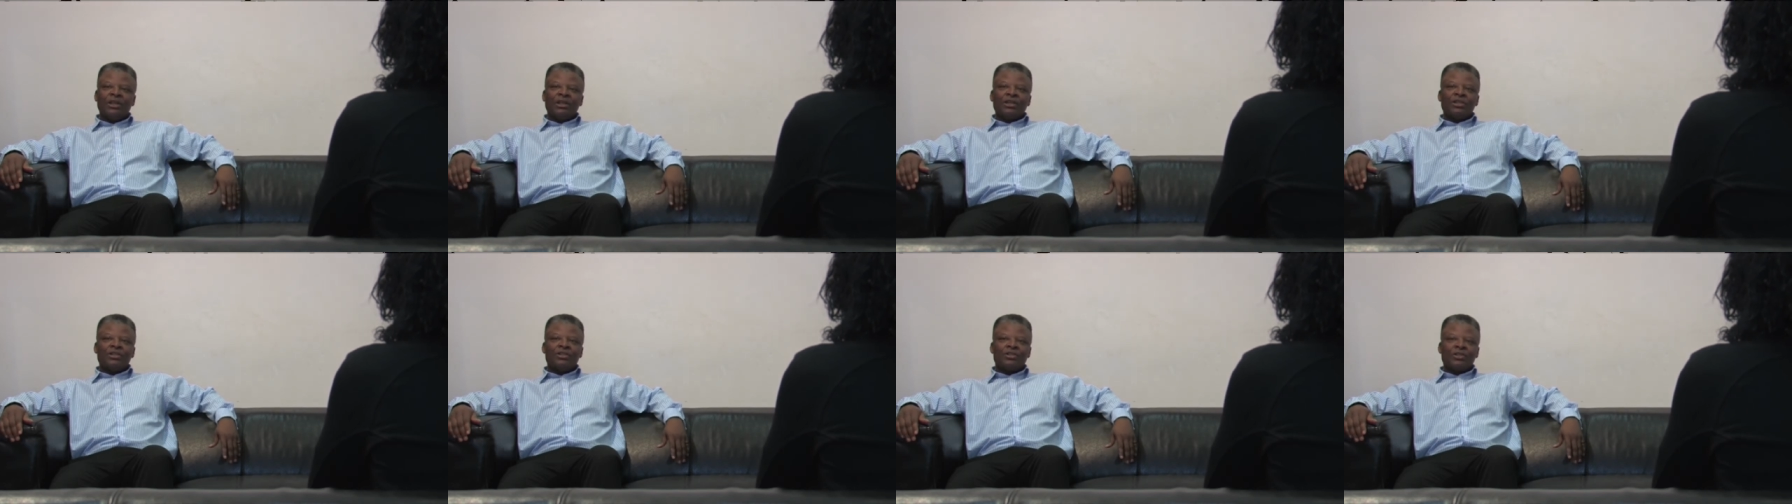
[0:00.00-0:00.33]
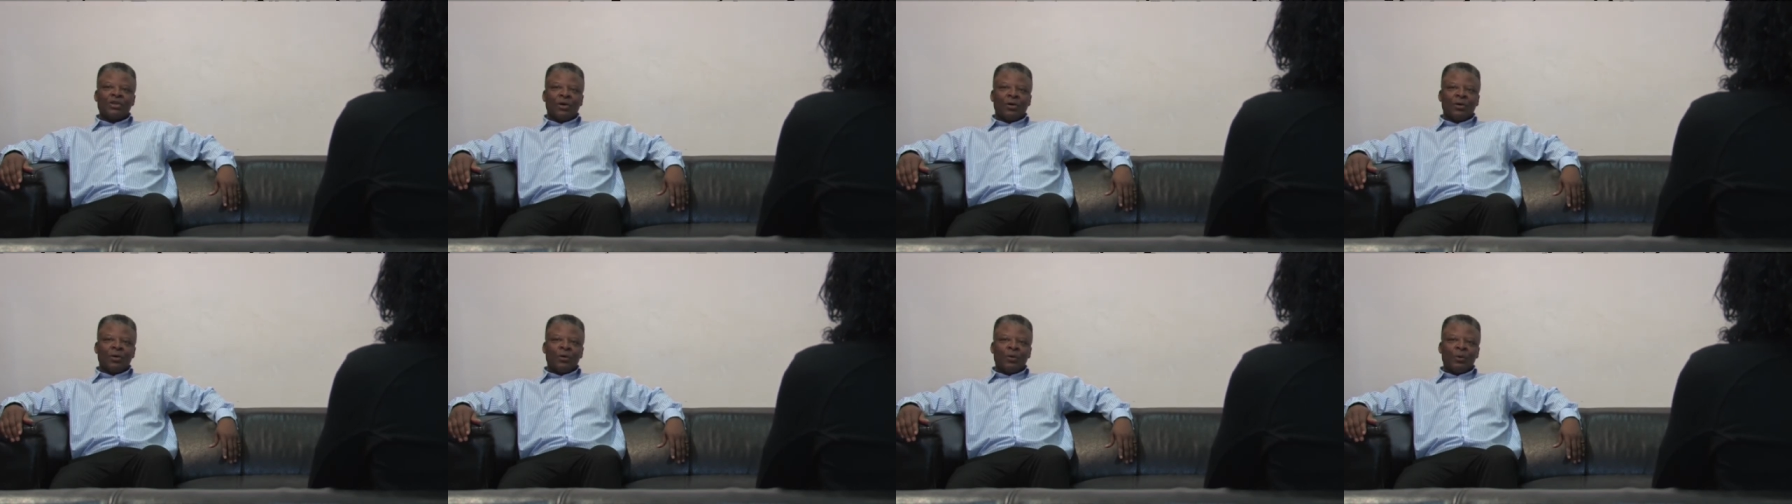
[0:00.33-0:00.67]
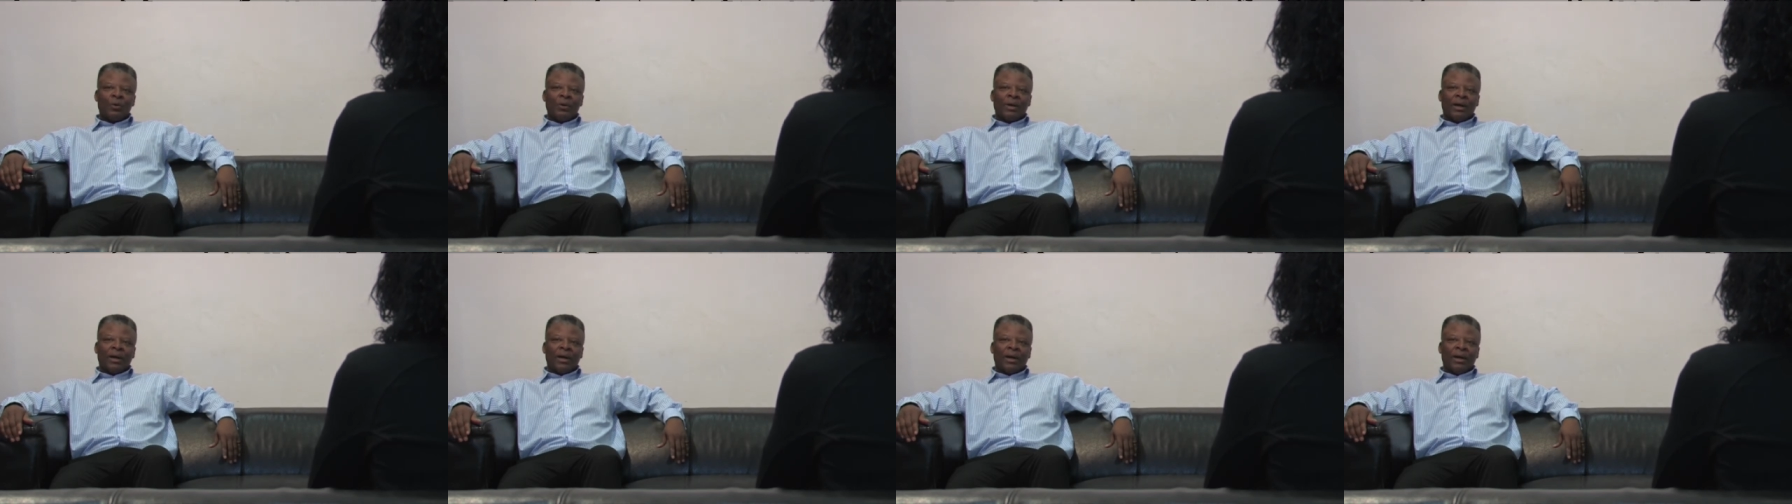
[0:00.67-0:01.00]

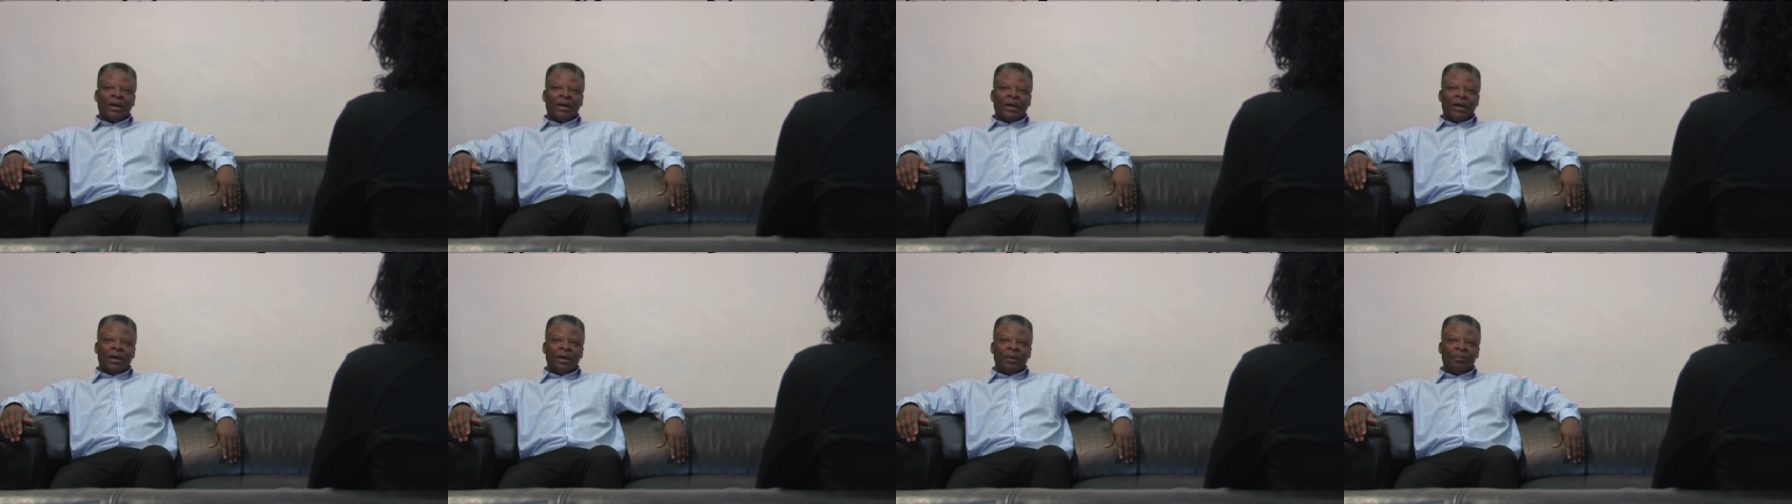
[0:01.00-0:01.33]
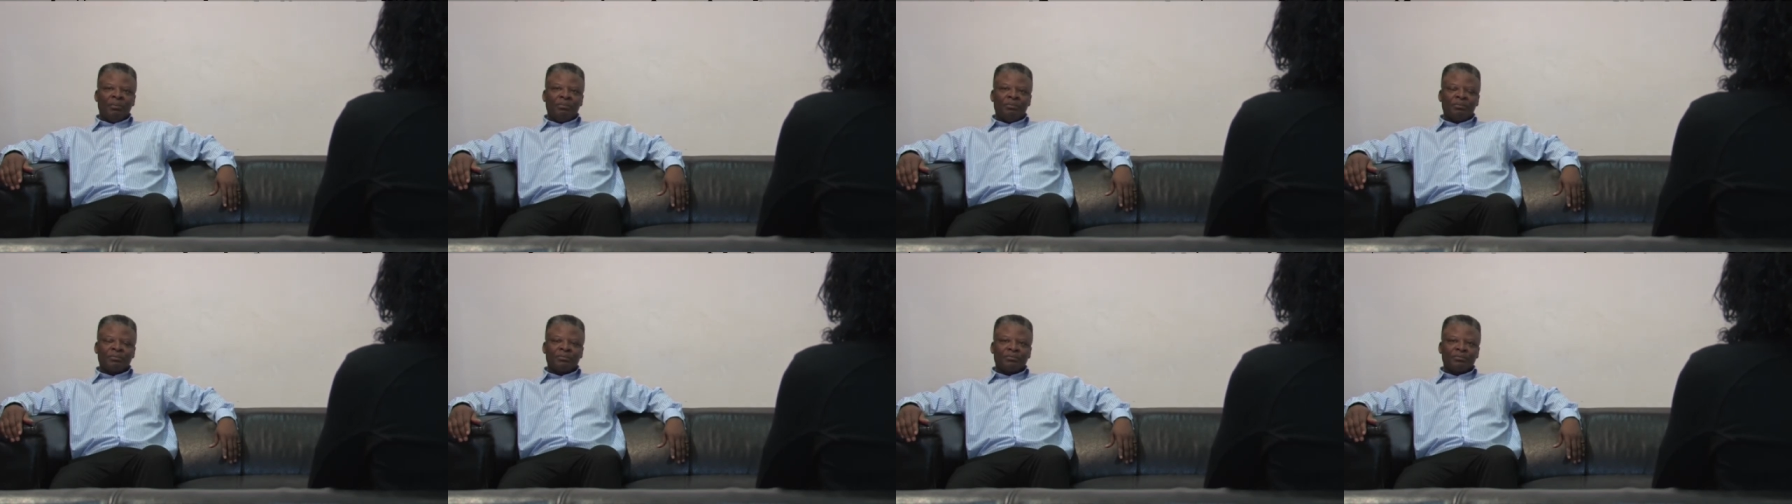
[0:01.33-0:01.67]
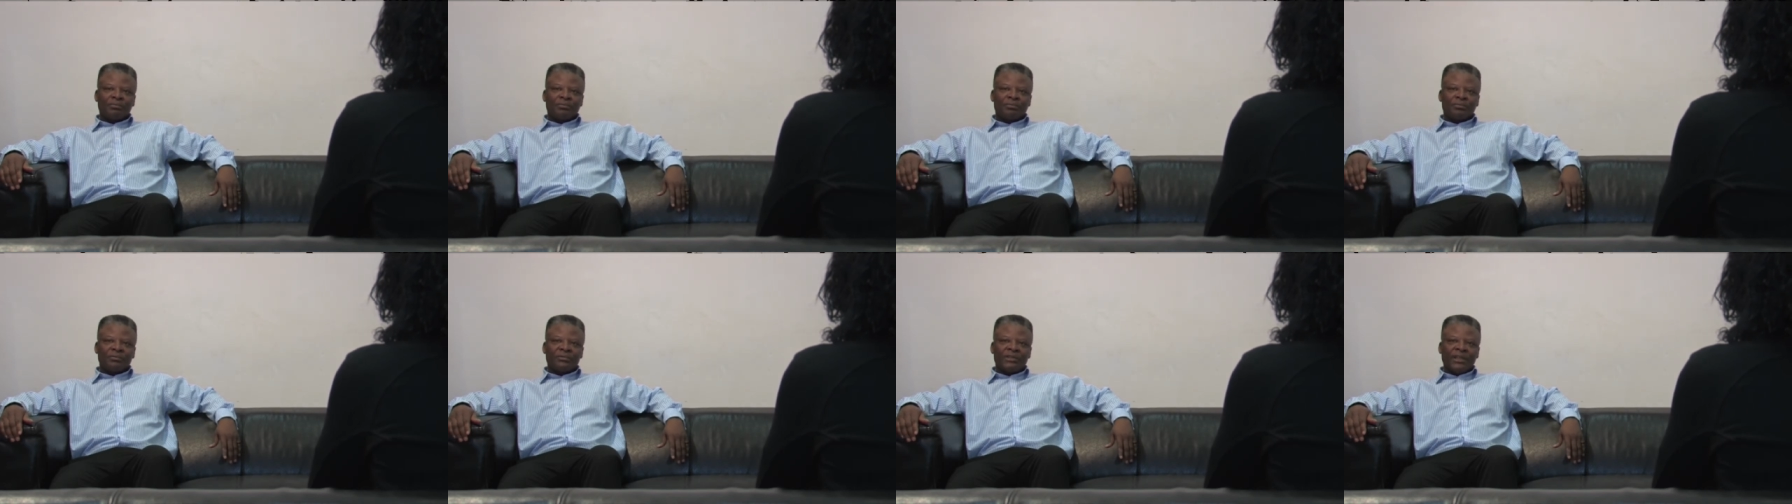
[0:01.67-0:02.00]
So
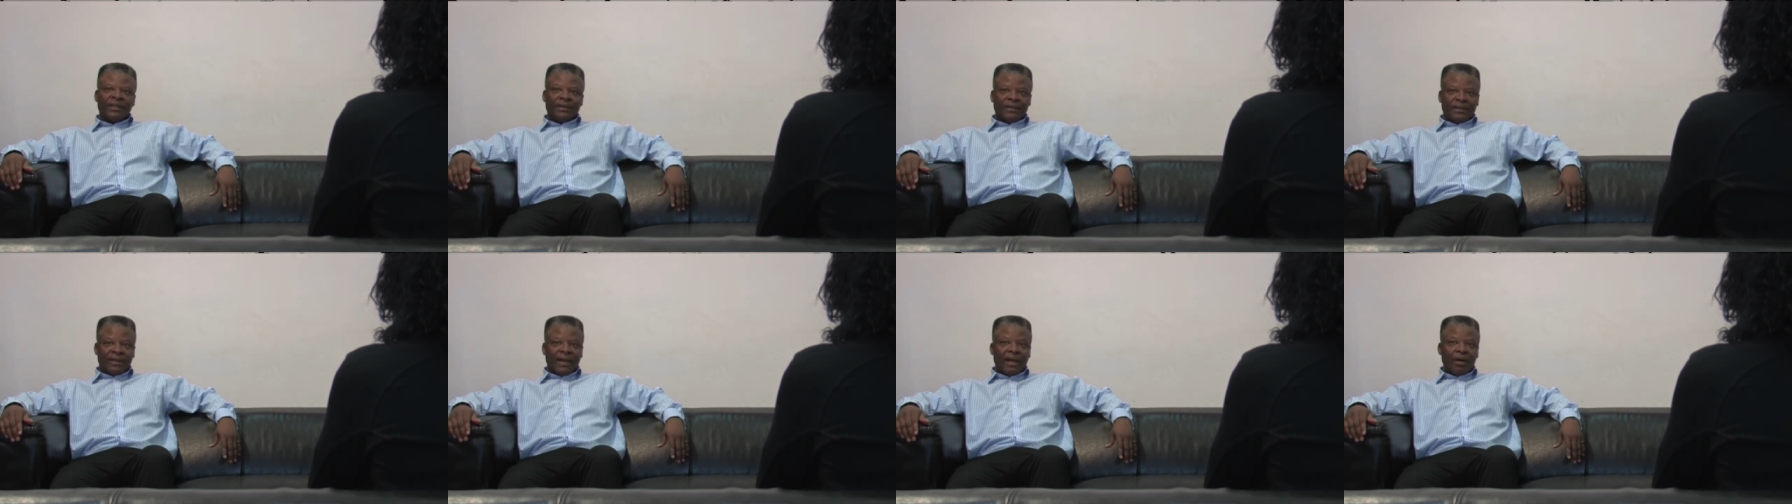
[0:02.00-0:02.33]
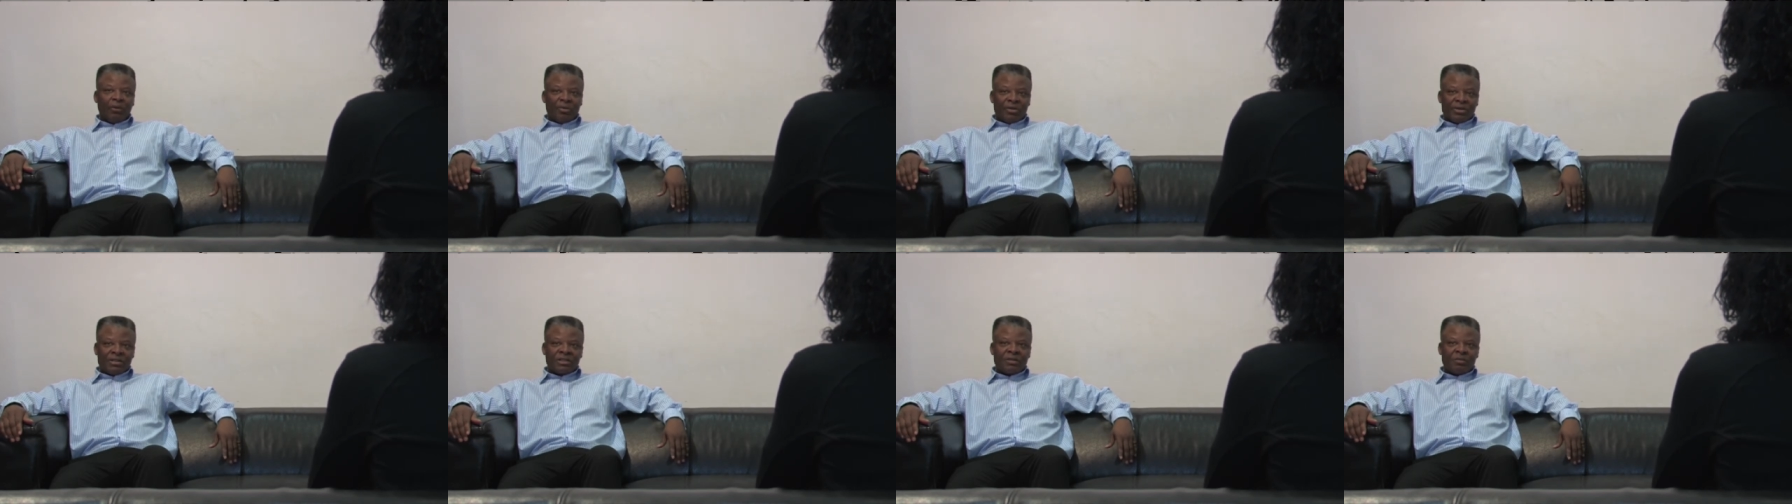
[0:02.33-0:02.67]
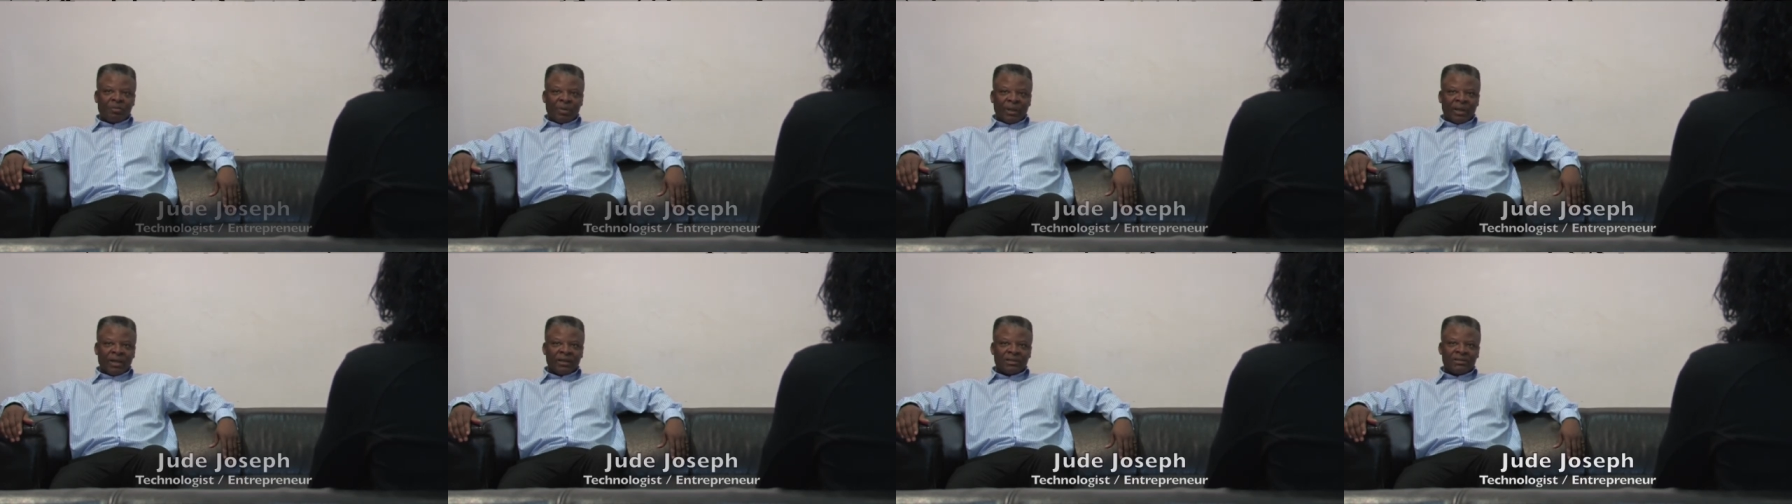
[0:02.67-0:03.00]
in that
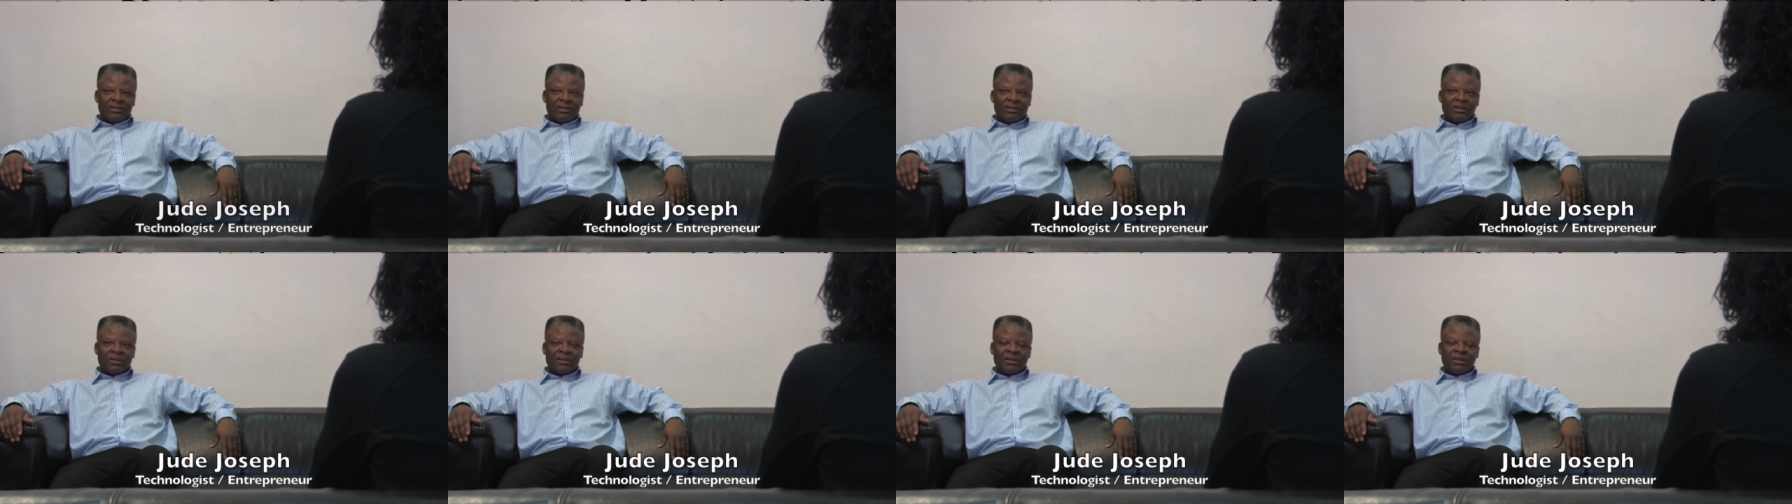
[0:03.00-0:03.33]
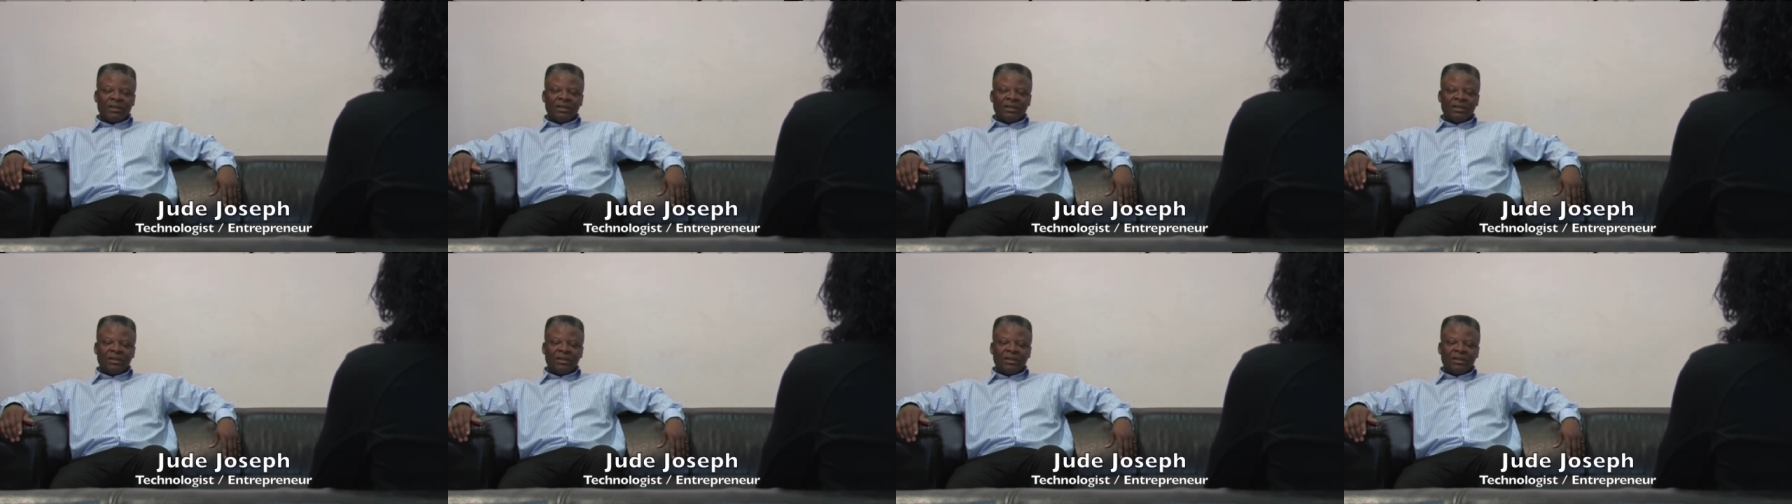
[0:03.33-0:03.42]
respect,